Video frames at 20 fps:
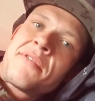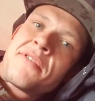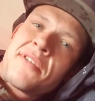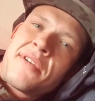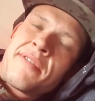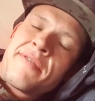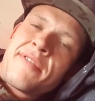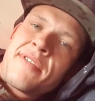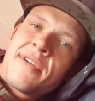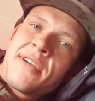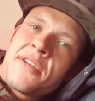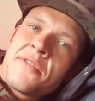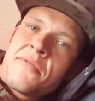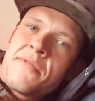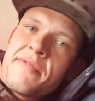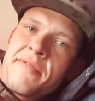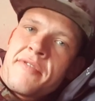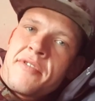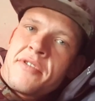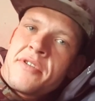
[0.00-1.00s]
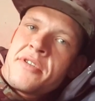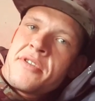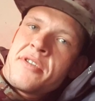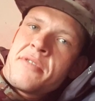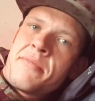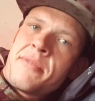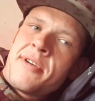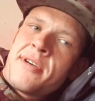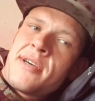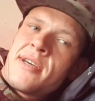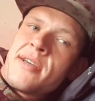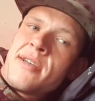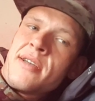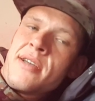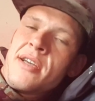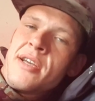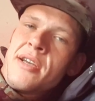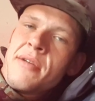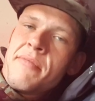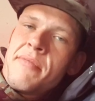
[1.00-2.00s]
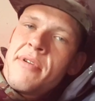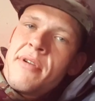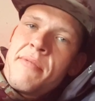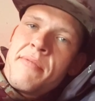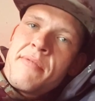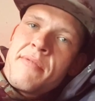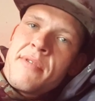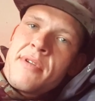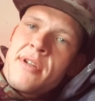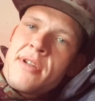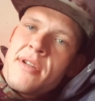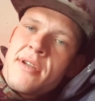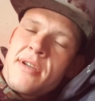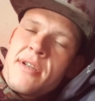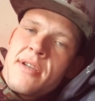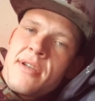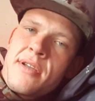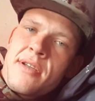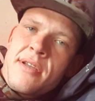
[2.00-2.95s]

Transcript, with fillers: which I think that's what fishing is about. People in...